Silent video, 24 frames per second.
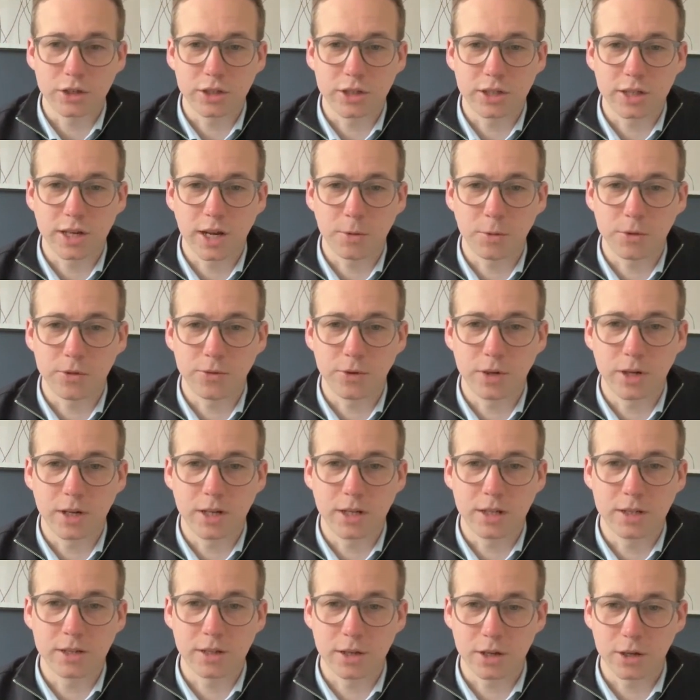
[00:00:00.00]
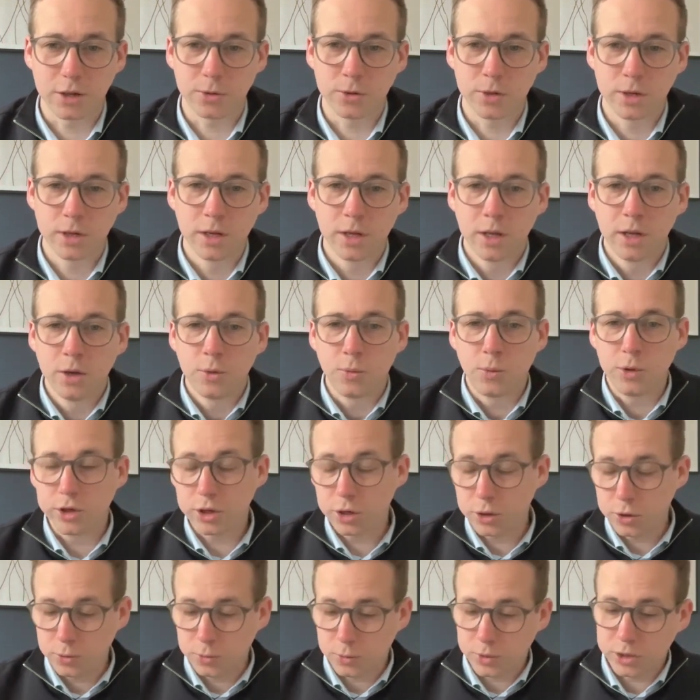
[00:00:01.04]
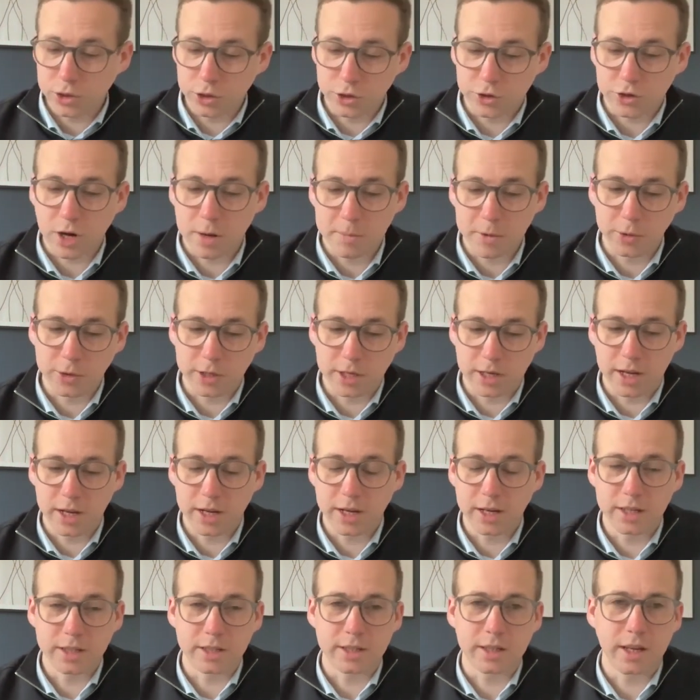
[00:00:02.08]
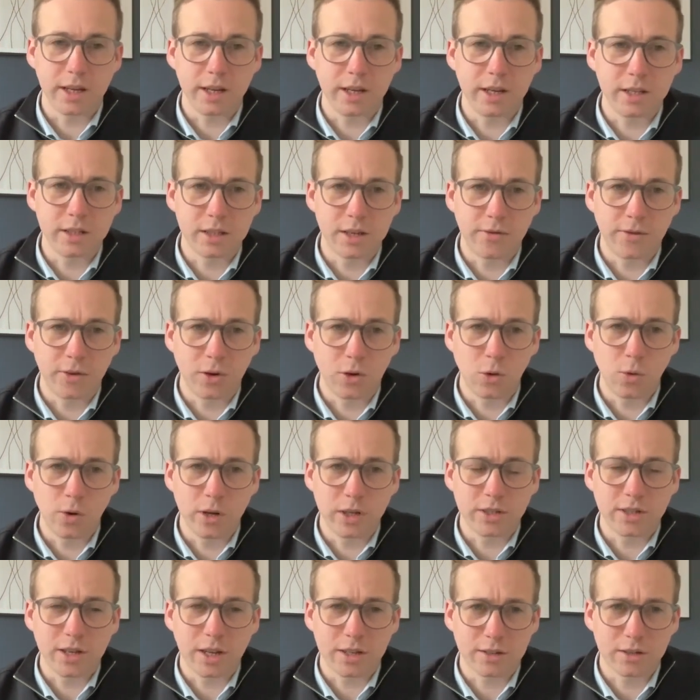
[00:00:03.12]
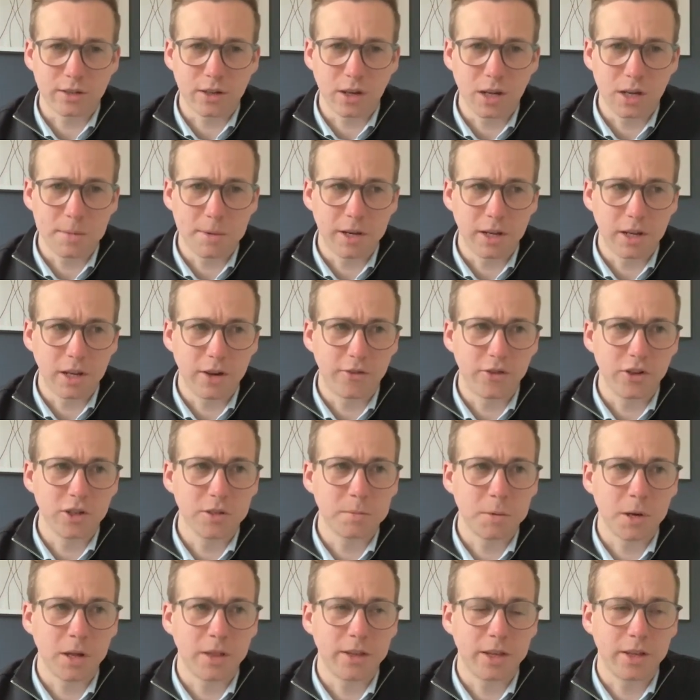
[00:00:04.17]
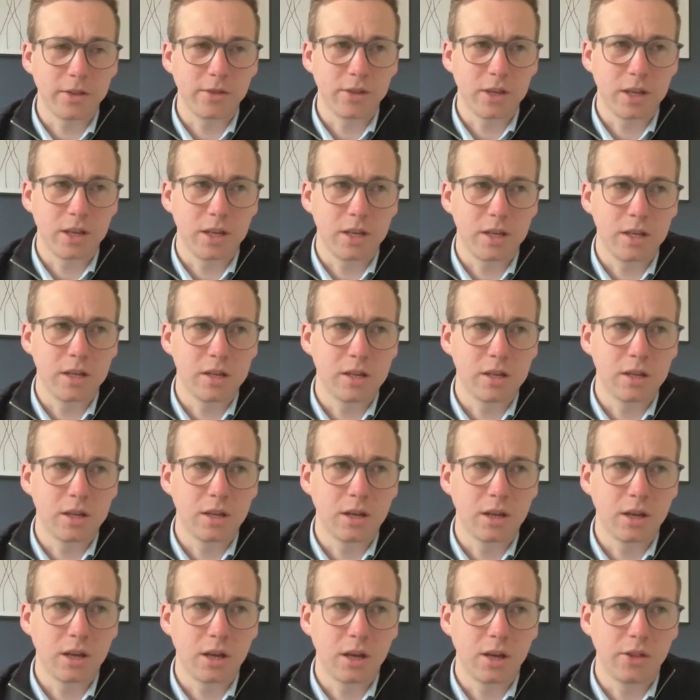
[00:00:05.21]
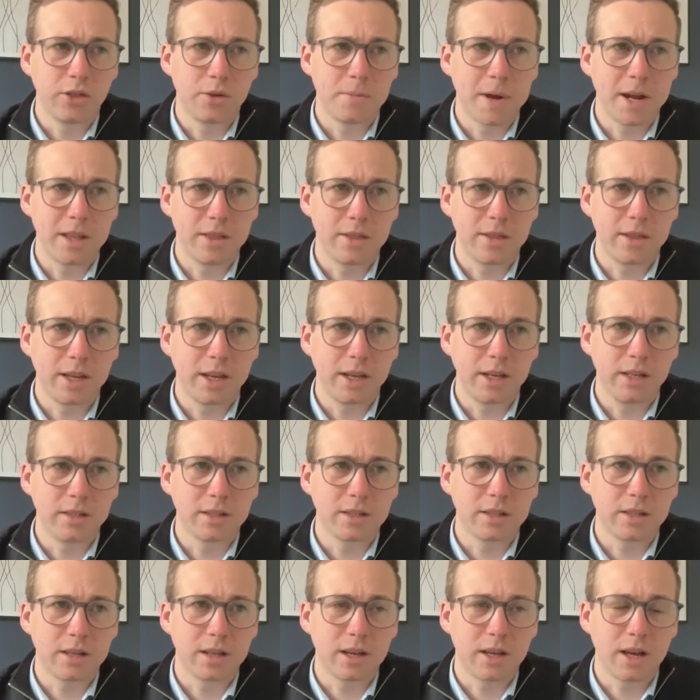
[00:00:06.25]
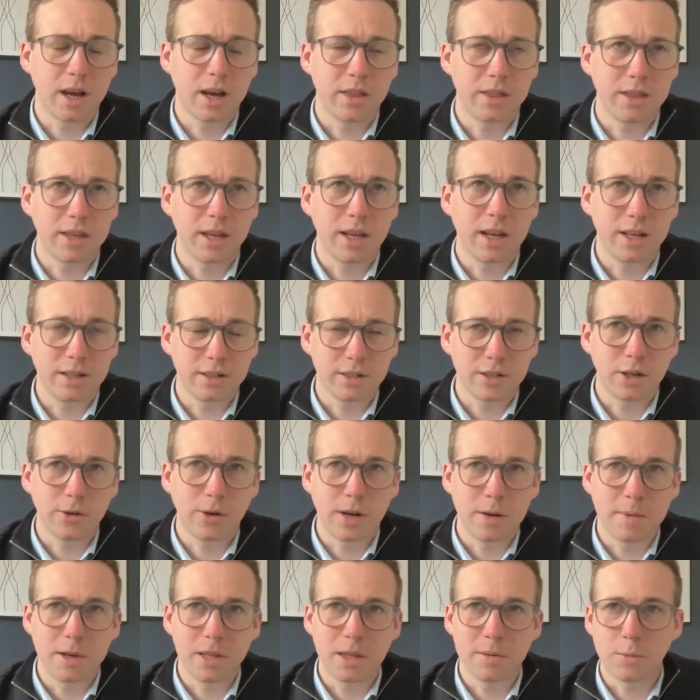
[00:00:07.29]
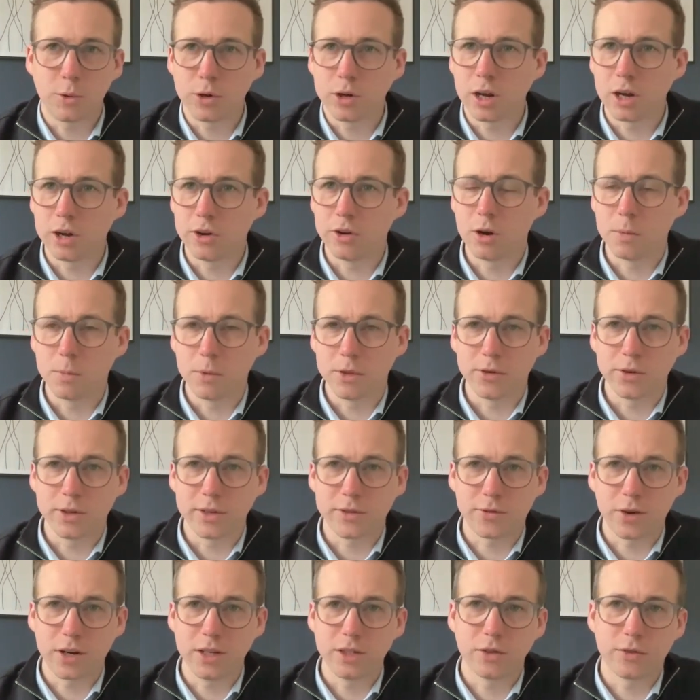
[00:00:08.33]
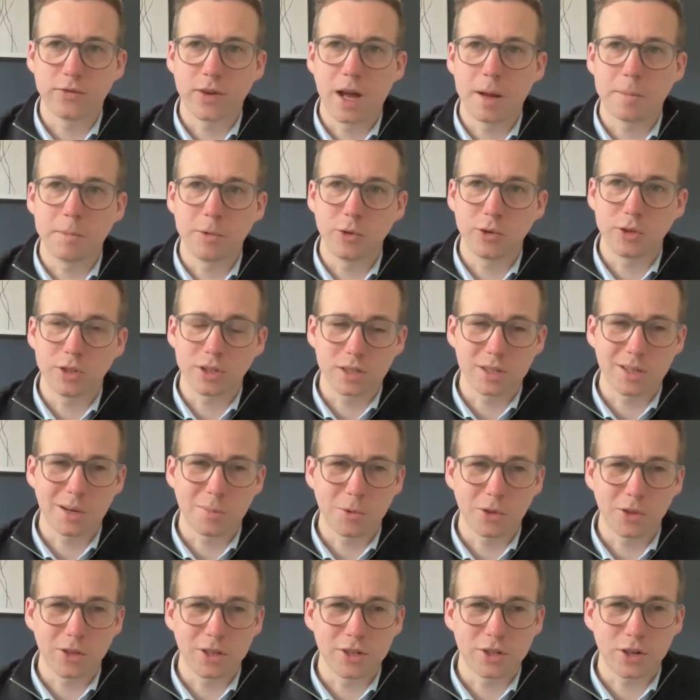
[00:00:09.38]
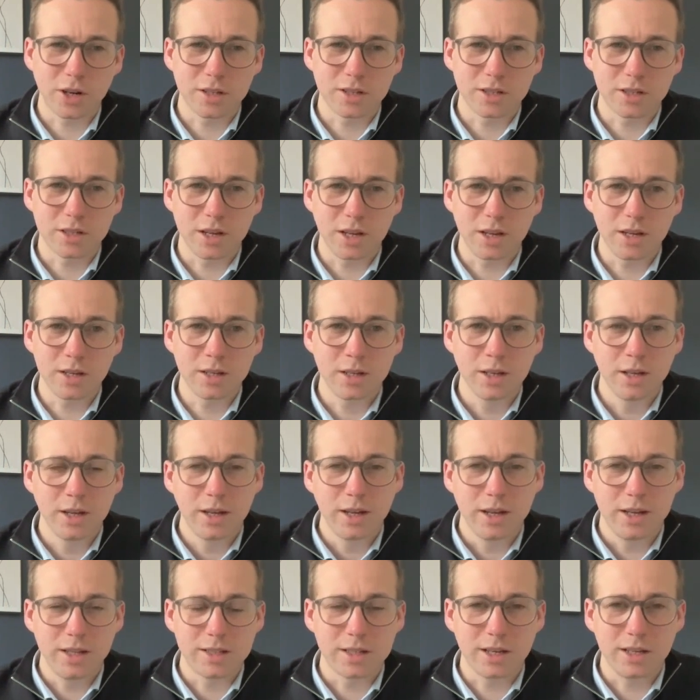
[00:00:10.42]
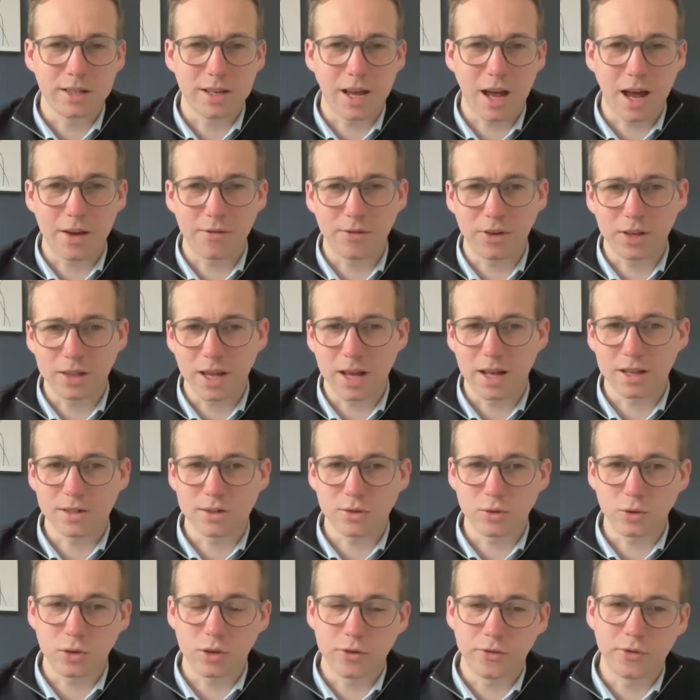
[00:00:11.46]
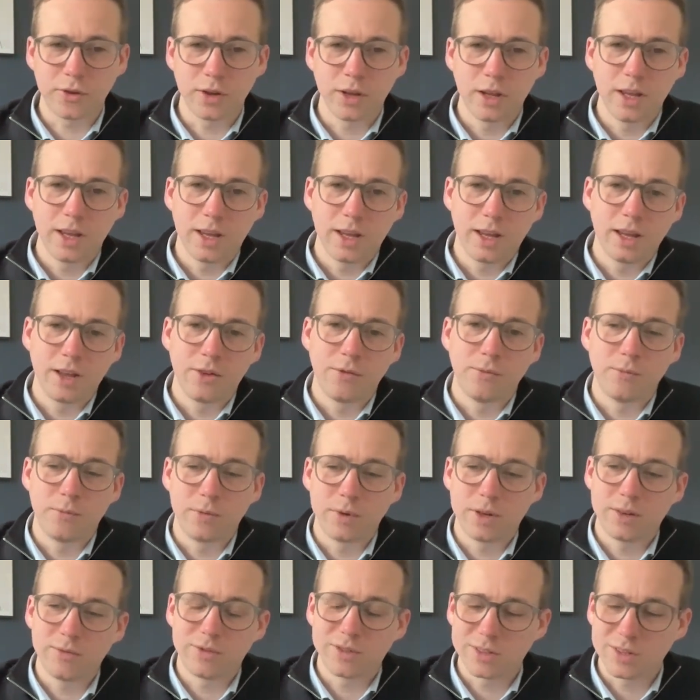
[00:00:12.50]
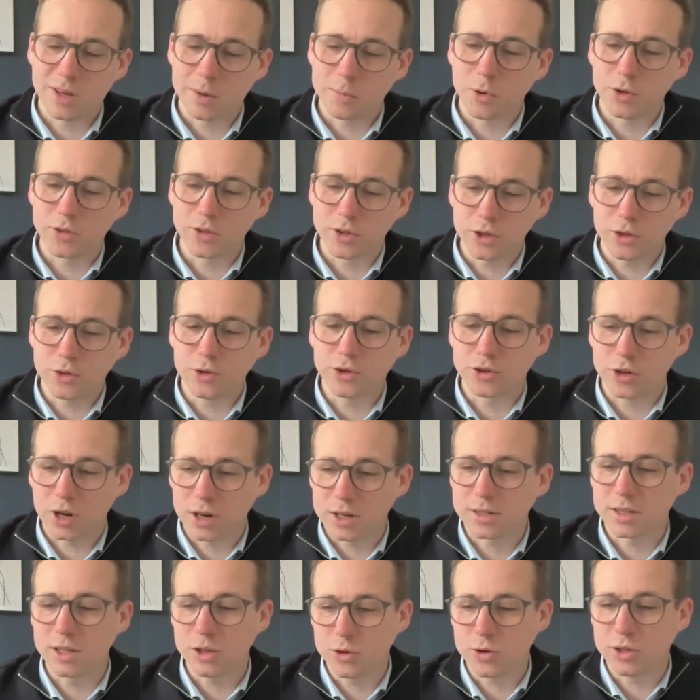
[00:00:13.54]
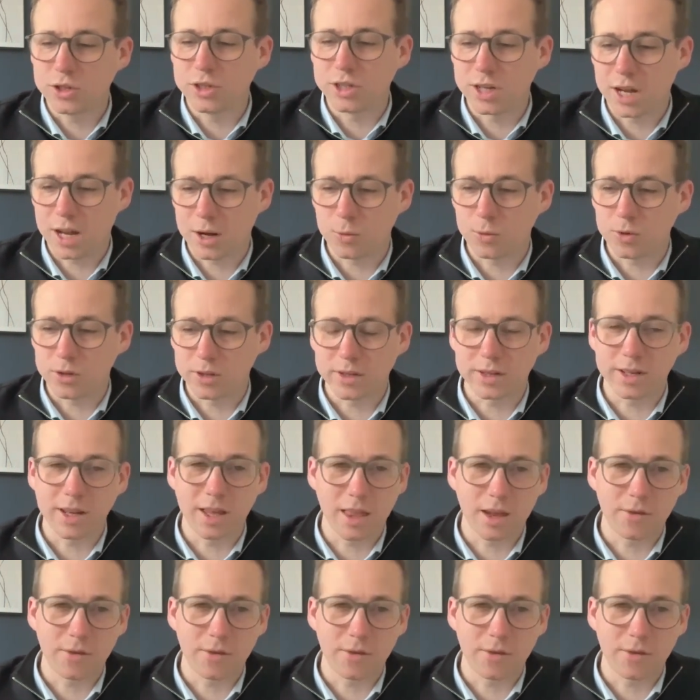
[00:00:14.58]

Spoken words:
check with, really. So we do try and build it in. It is difficult. It has certainly made a difference, but I think the main thing is, I think, as Joanna made the point earlier on, whether it's friends or family or just someone that's trusted, it's having that sort of someone that you trust that you can check with to